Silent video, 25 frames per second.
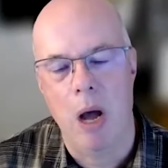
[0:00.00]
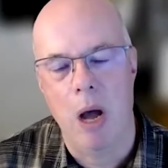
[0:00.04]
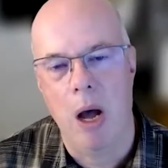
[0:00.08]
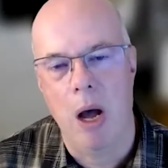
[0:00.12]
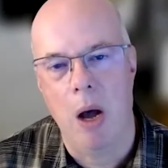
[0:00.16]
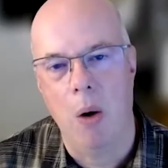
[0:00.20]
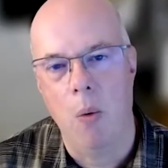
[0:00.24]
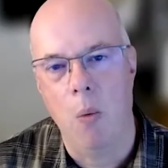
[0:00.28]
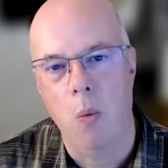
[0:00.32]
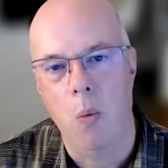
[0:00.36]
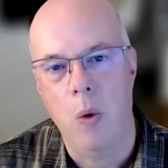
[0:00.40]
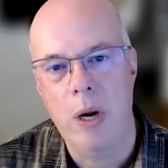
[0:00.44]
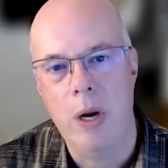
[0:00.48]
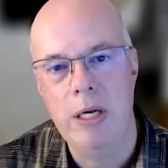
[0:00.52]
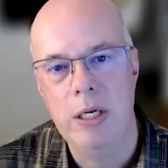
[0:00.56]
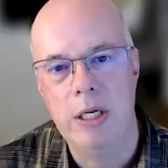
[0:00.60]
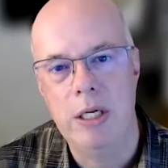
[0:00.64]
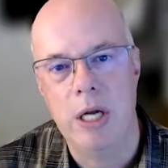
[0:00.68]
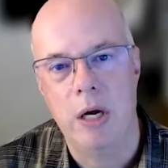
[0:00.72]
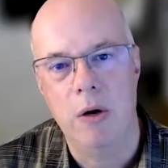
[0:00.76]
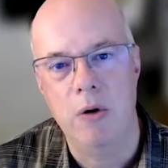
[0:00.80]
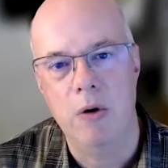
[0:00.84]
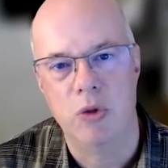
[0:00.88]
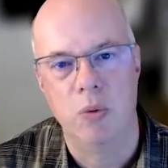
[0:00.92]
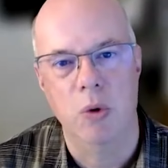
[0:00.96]

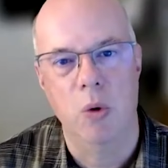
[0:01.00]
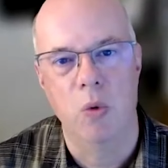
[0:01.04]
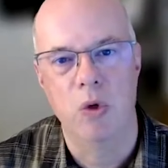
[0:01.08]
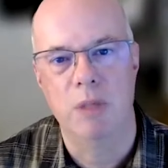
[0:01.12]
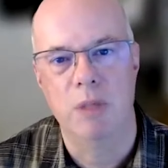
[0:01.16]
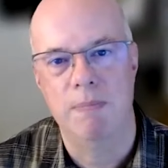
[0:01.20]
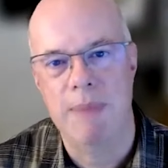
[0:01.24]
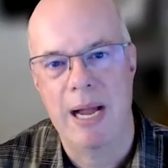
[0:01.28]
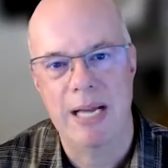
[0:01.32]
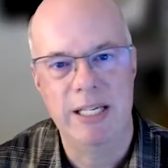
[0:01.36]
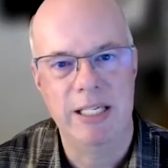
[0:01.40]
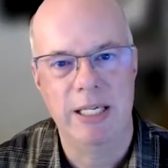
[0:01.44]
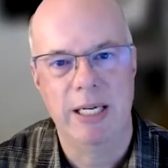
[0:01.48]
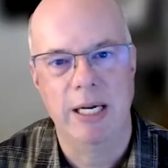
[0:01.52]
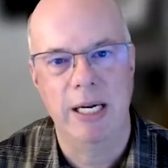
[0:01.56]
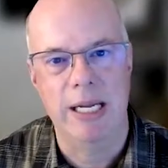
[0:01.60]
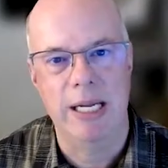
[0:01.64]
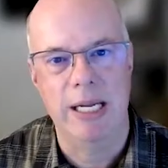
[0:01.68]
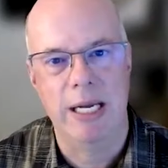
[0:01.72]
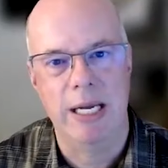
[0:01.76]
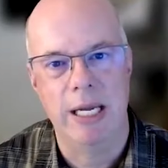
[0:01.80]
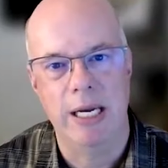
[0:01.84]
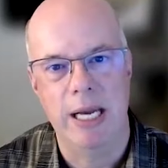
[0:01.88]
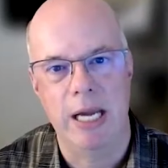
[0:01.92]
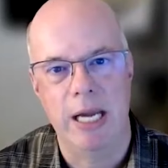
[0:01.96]
Windows will automatically
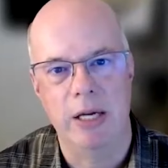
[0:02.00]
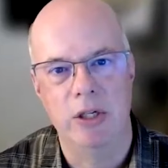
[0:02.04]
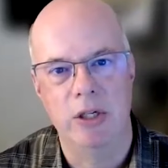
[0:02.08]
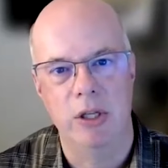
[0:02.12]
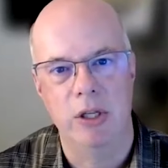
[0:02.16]
connect